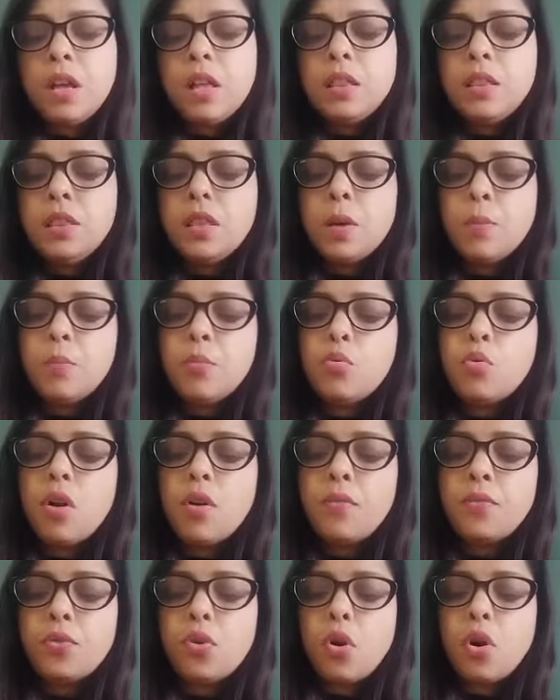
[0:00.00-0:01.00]
The
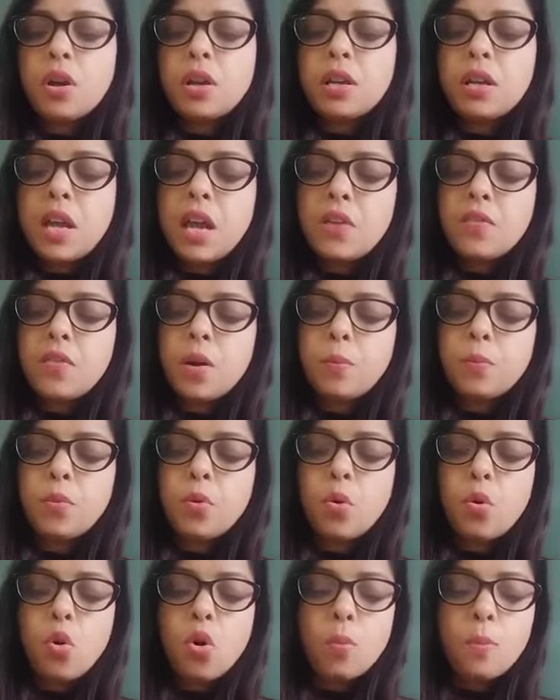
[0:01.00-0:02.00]
poor frog gave up
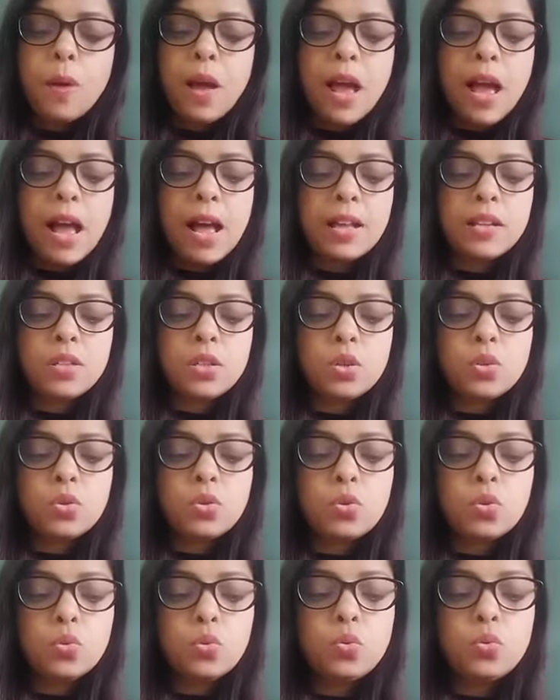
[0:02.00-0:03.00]
hope and
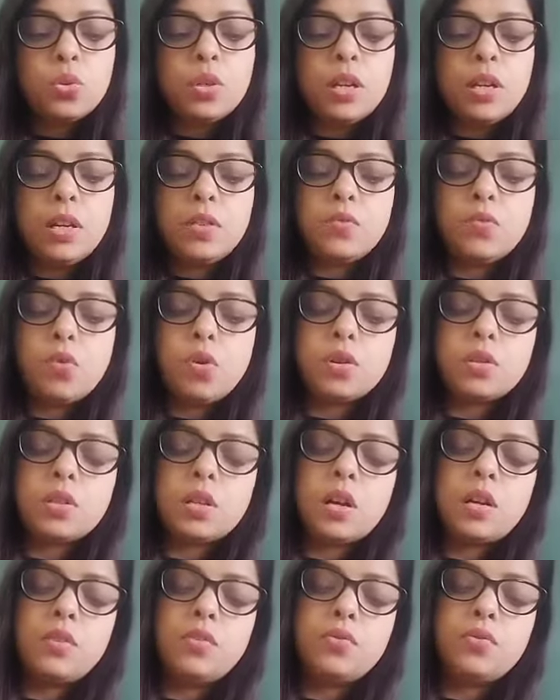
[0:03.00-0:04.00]
soon it was
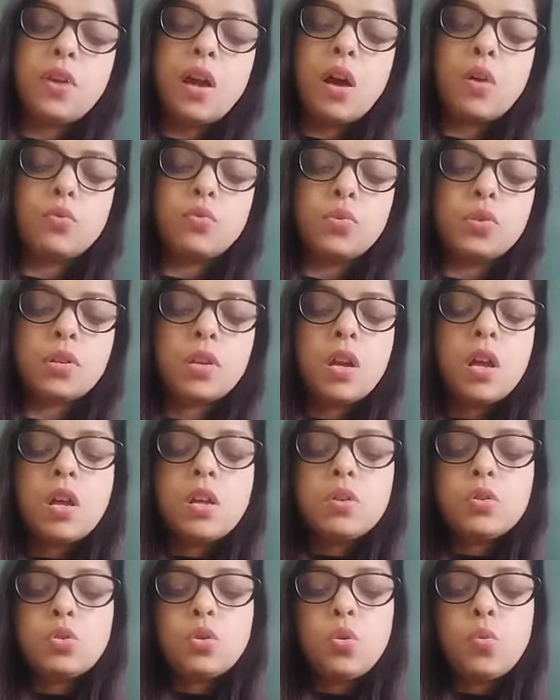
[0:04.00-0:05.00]
drowned.
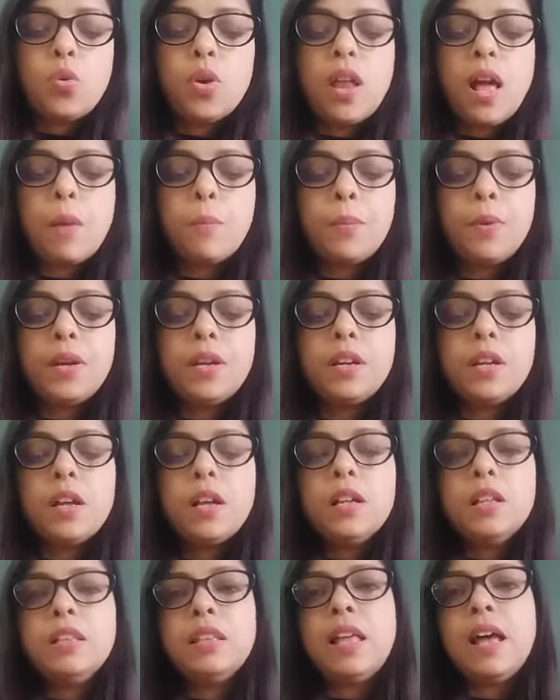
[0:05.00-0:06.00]
So what happened?
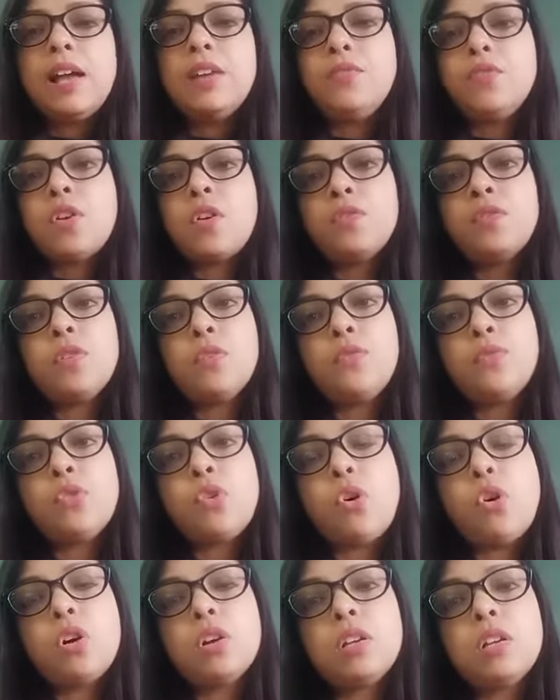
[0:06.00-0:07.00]
That one of the
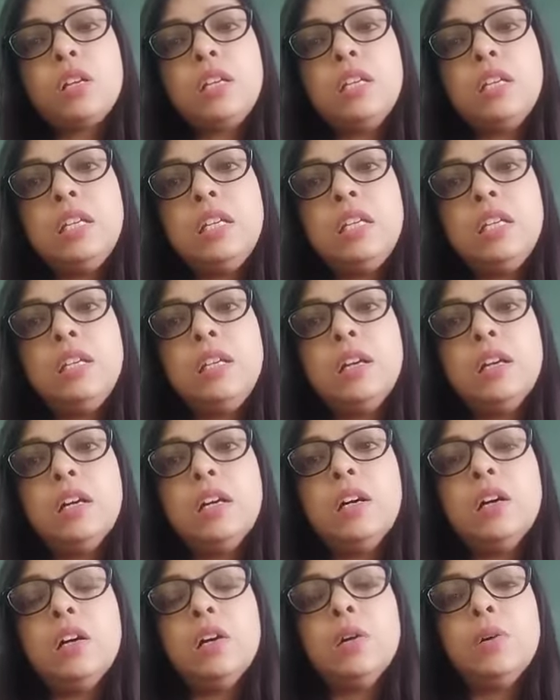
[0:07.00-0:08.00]
frog, he
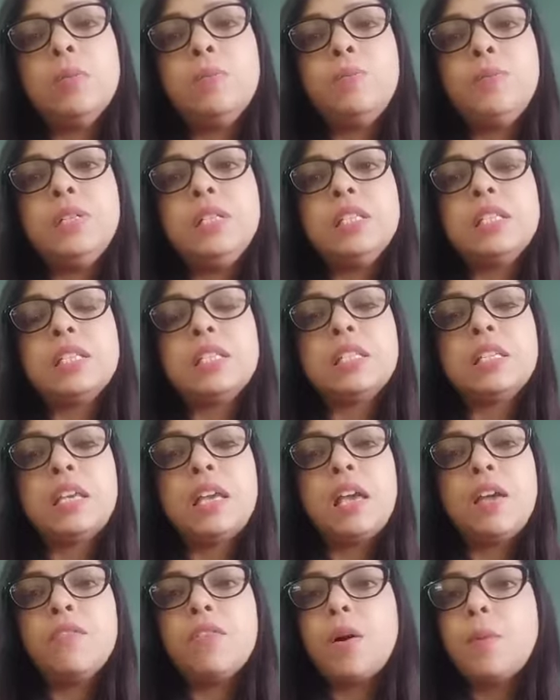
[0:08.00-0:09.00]

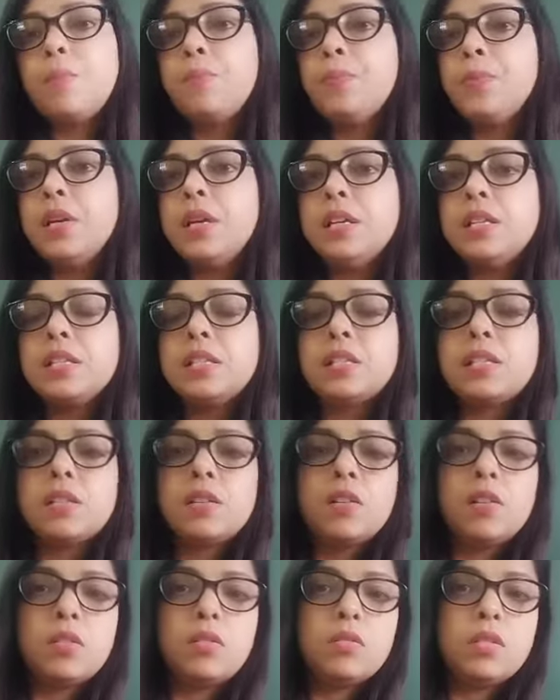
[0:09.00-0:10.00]
gave up his
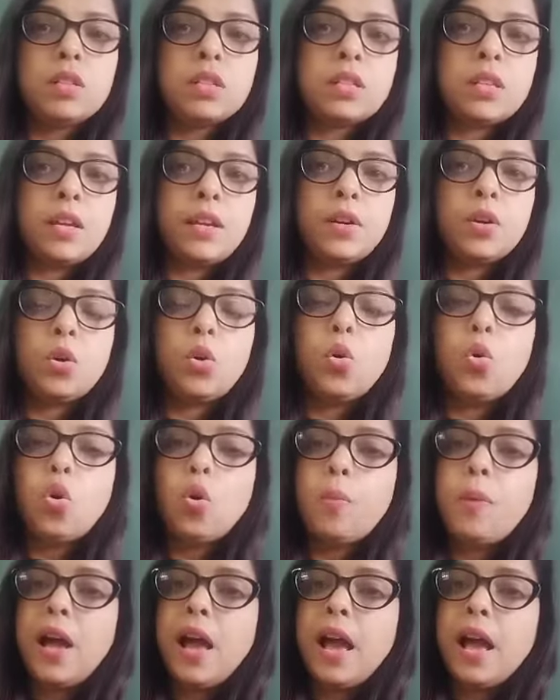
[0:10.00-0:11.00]

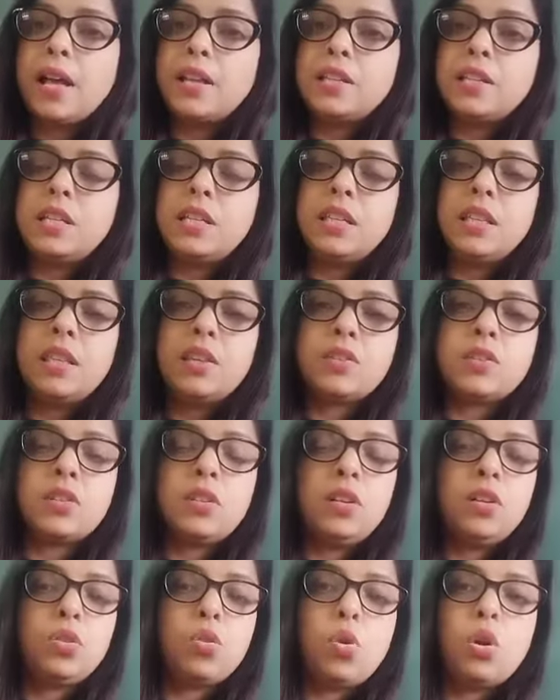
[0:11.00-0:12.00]
hope, and
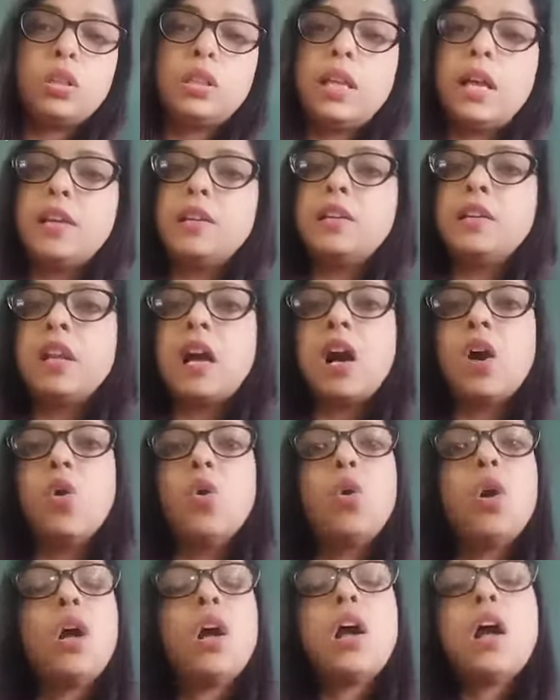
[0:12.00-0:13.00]
he thought that
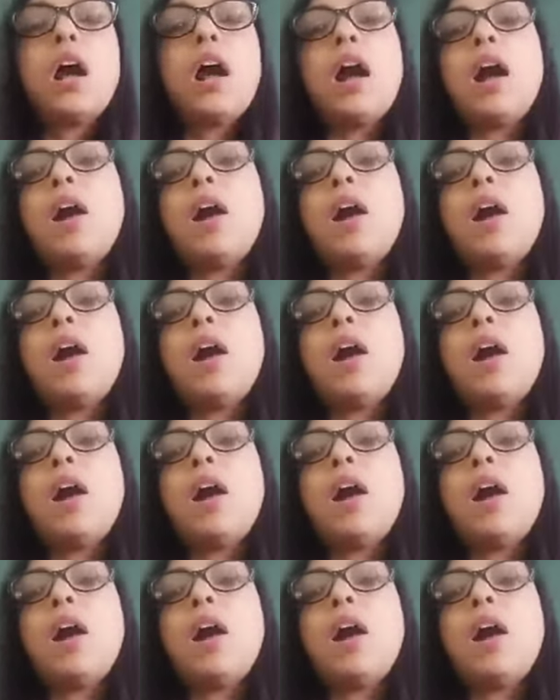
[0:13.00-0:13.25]
now I